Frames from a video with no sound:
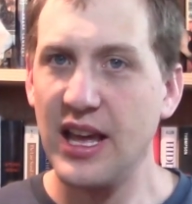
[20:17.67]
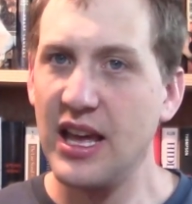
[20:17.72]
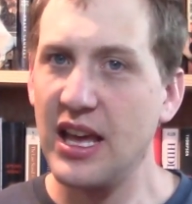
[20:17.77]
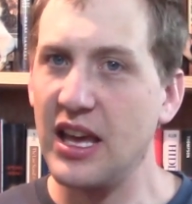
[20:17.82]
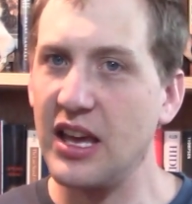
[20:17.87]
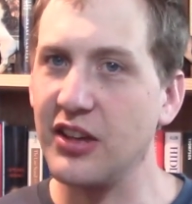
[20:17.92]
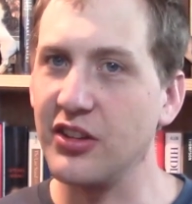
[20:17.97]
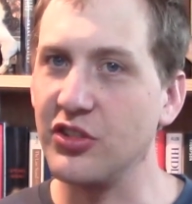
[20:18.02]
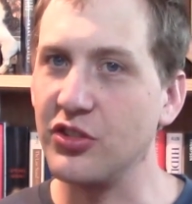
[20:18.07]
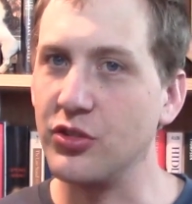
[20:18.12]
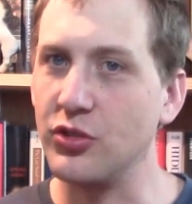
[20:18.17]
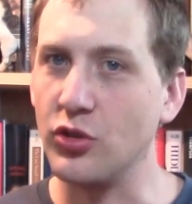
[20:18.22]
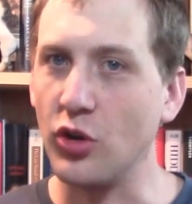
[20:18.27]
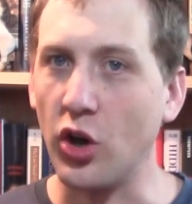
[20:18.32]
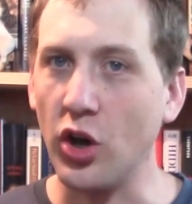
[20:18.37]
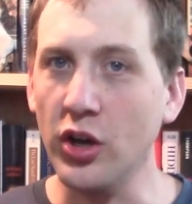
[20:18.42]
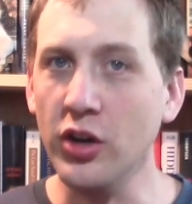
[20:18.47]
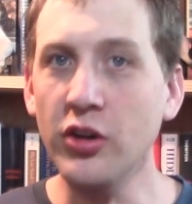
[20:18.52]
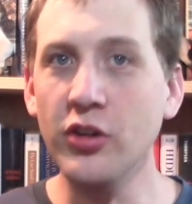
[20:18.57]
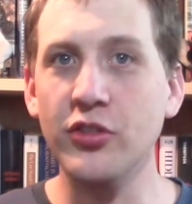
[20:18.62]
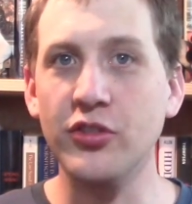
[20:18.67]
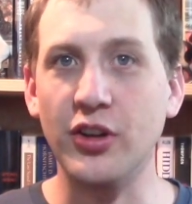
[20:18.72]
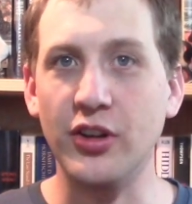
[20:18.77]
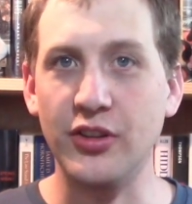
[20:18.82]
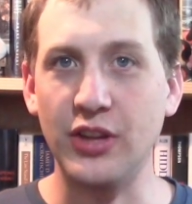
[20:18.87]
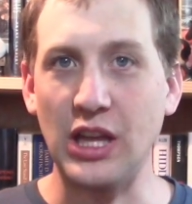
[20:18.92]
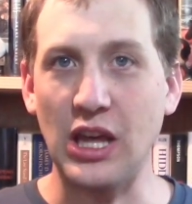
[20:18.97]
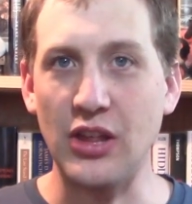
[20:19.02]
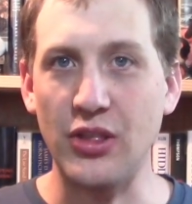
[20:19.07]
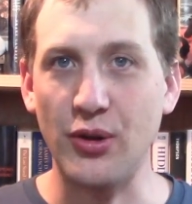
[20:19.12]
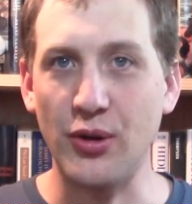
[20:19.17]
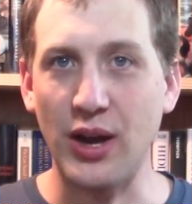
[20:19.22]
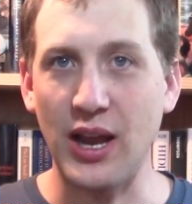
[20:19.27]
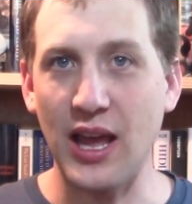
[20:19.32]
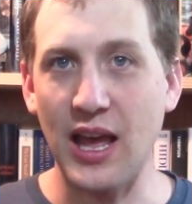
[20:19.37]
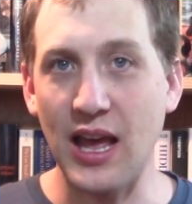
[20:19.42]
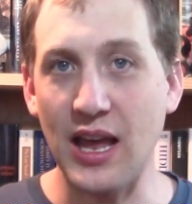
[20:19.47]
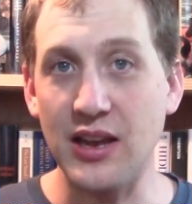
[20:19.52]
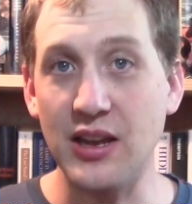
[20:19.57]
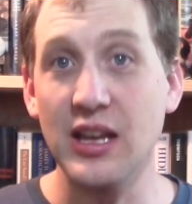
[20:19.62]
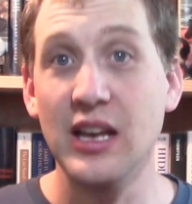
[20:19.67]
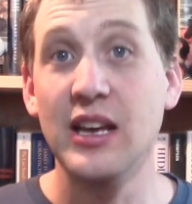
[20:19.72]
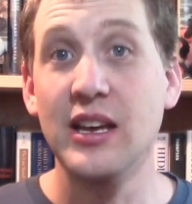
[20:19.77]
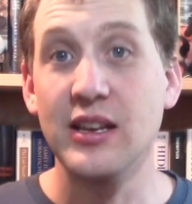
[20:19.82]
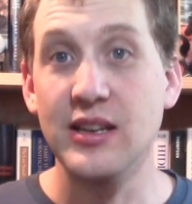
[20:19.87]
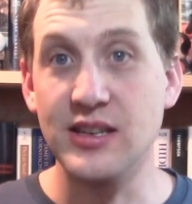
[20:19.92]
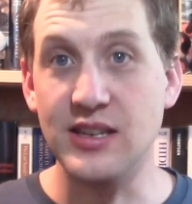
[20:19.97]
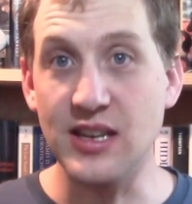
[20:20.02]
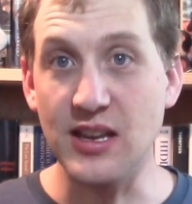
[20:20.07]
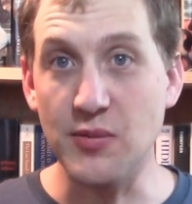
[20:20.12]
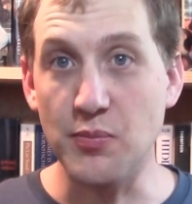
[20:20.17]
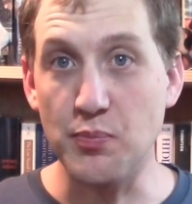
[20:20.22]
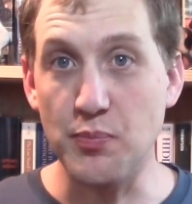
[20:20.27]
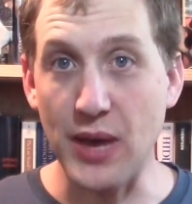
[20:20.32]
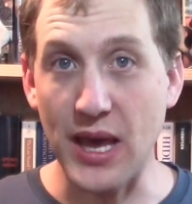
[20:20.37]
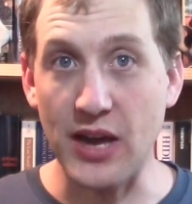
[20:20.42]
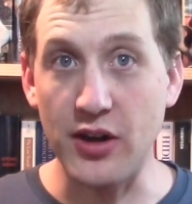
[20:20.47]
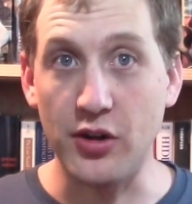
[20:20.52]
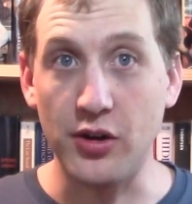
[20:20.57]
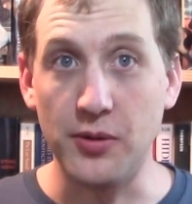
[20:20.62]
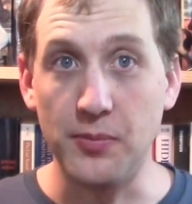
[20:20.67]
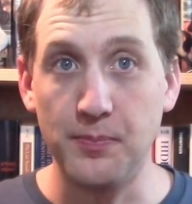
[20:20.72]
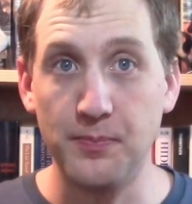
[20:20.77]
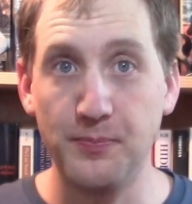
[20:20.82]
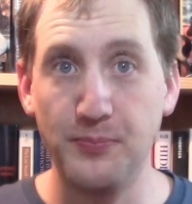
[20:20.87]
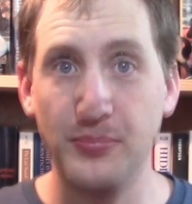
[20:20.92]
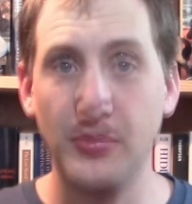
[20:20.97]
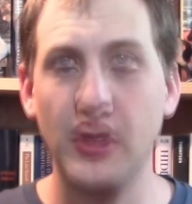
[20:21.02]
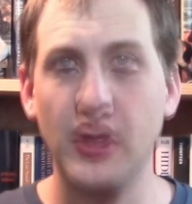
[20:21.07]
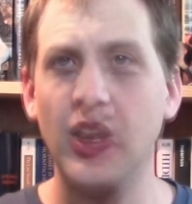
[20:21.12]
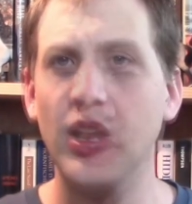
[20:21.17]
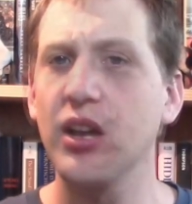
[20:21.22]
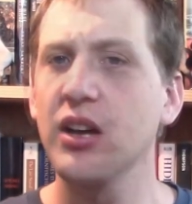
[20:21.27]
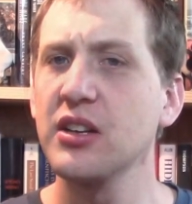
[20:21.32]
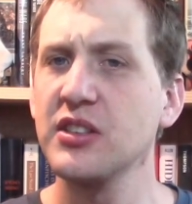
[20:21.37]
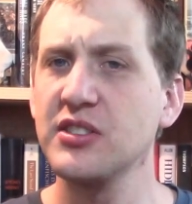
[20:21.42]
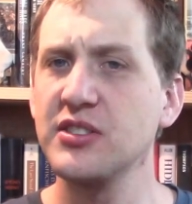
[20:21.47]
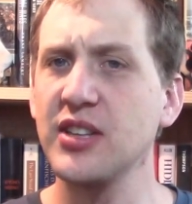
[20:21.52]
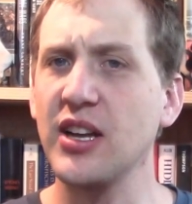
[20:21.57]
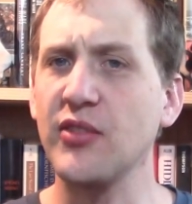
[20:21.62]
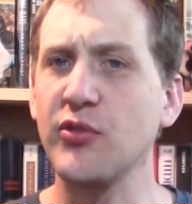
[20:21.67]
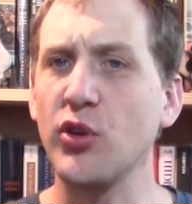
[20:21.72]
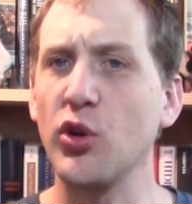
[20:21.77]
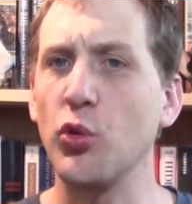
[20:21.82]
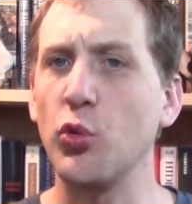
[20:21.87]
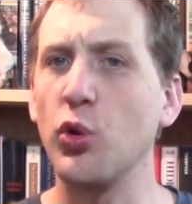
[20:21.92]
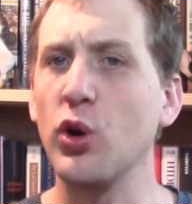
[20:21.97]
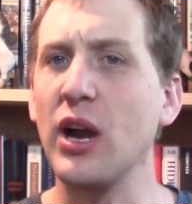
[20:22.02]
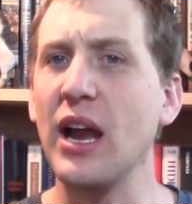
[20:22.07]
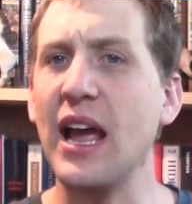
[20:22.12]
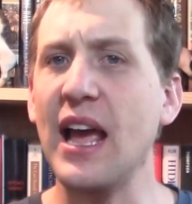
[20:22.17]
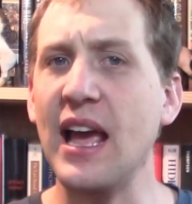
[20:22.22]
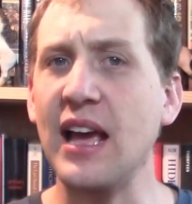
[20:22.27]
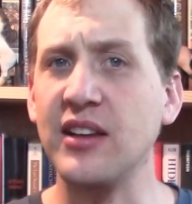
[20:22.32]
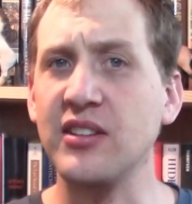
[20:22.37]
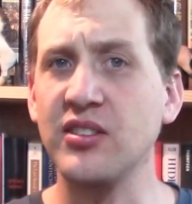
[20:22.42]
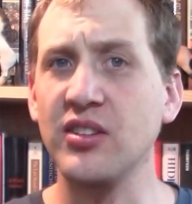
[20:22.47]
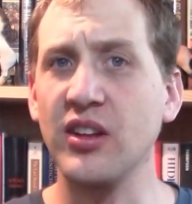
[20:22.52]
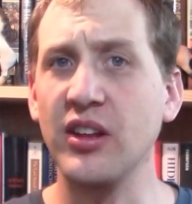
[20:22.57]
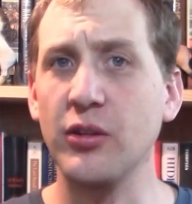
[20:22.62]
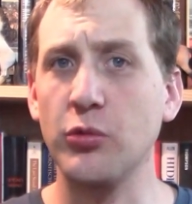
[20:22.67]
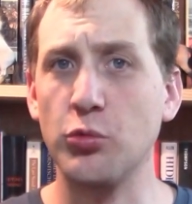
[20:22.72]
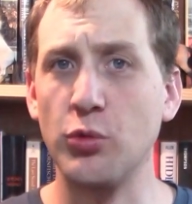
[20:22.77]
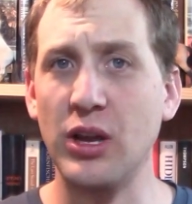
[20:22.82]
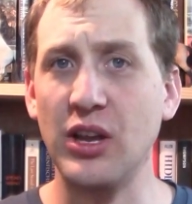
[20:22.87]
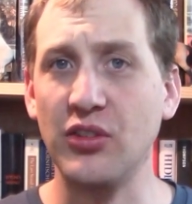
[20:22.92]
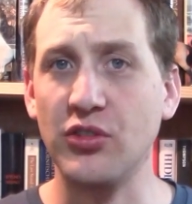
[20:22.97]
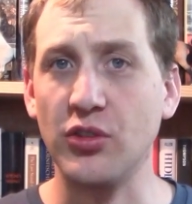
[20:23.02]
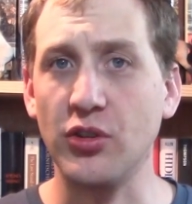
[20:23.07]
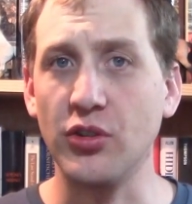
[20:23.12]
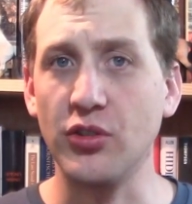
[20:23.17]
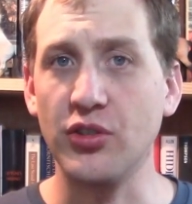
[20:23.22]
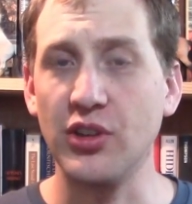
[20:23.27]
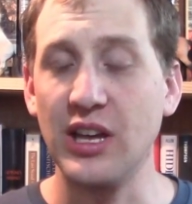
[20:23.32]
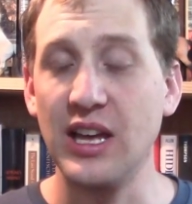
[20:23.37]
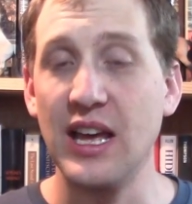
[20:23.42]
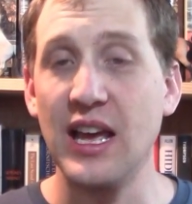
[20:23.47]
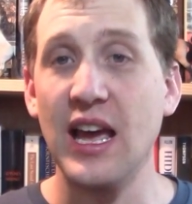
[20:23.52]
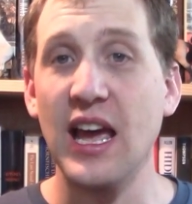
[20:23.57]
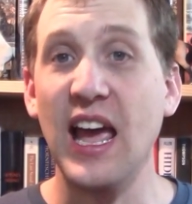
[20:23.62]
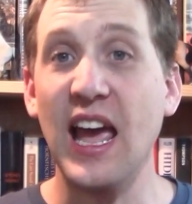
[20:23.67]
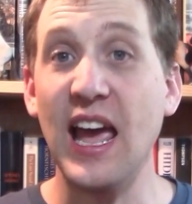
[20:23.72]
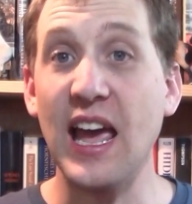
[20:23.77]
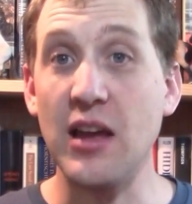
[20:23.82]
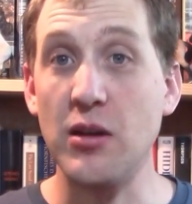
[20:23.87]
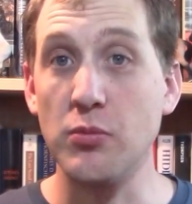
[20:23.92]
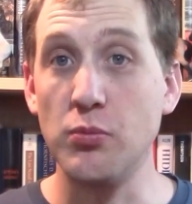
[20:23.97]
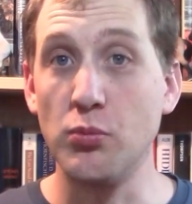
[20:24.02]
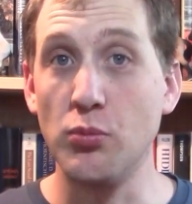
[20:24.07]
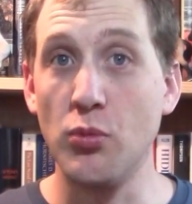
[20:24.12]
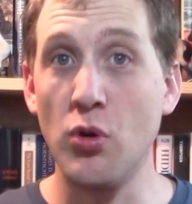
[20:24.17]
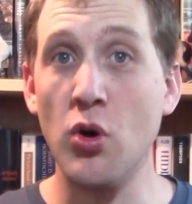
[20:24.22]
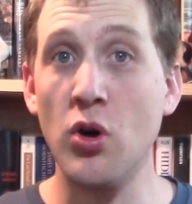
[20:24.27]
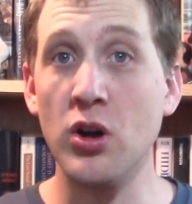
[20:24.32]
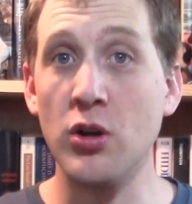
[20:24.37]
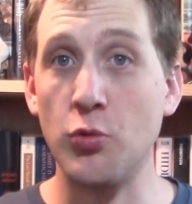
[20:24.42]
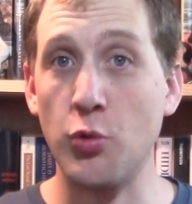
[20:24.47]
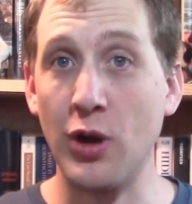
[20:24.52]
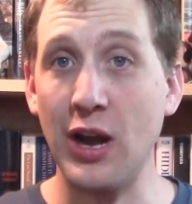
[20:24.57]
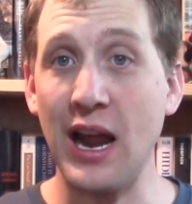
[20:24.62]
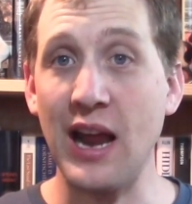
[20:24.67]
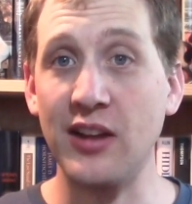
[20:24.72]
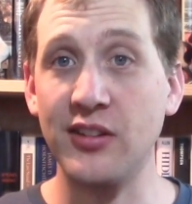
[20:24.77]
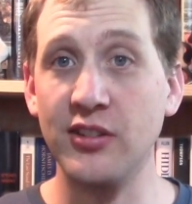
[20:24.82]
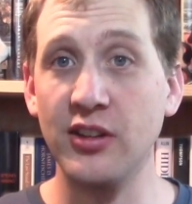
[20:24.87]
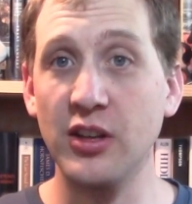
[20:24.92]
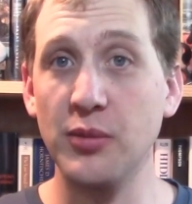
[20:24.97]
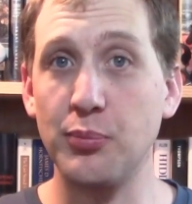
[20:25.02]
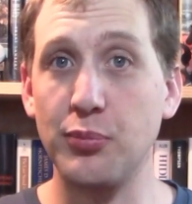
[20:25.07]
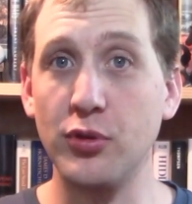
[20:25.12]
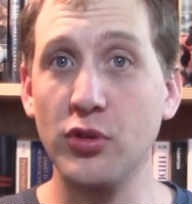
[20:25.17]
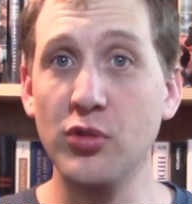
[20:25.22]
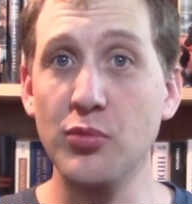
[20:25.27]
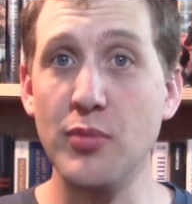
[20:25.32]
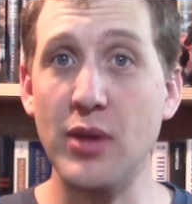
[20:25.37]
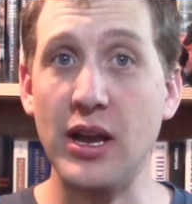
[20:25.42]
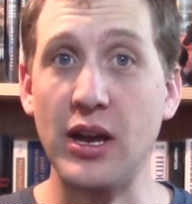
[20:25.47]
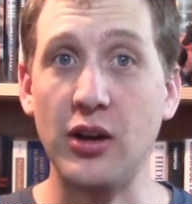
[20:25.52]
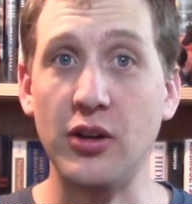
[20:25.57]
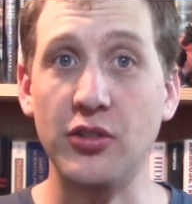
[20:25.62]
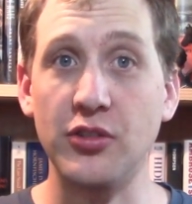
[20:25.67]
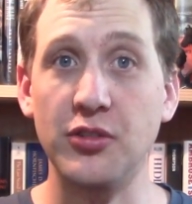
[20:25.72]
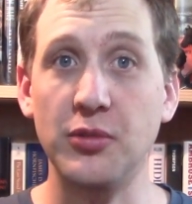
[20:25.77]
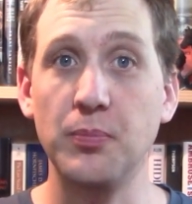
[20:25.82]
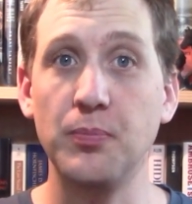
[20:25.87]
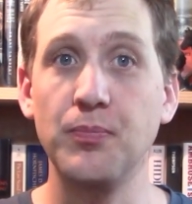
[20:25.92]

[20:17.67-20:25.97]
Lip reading: His daughters, on the other hand, did better. Several were excellent racers, and more were excellent broodmares.